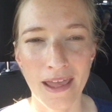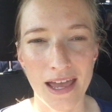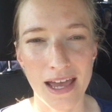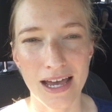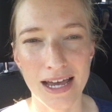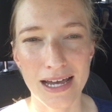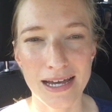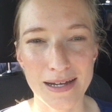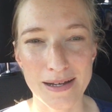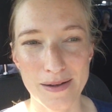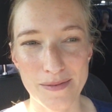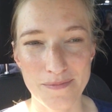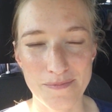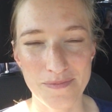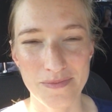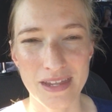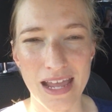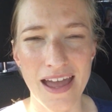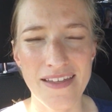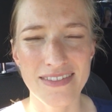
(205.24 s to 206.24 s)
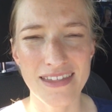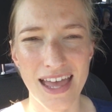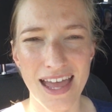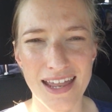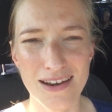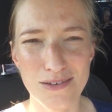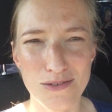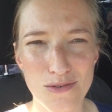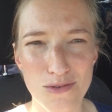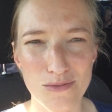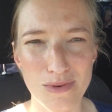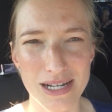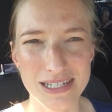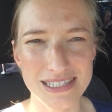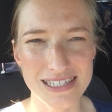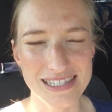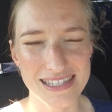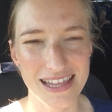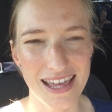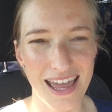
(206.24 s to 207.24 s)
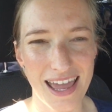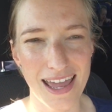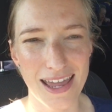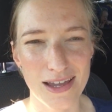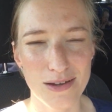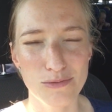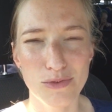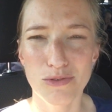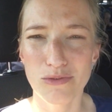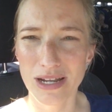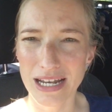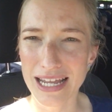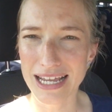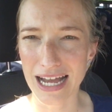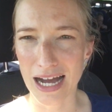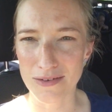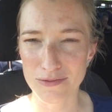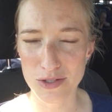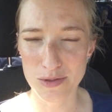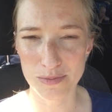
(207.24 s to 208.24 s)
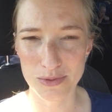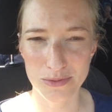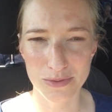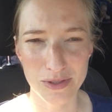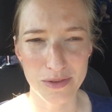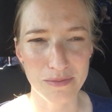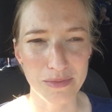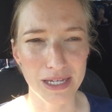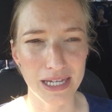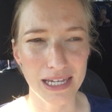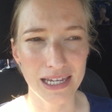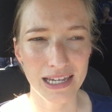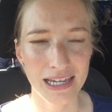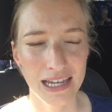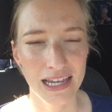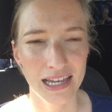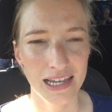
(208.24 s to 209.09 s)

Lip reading: And then once they were really comfortable with me,